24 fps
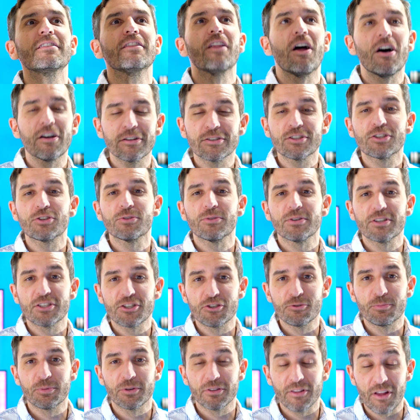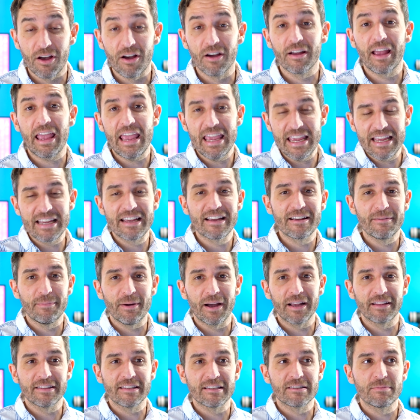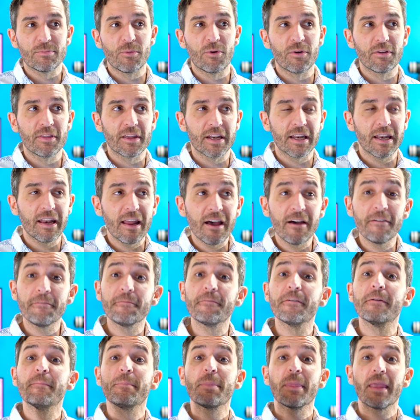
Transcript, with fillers: Long story super long, eight gigabytes is more than enough.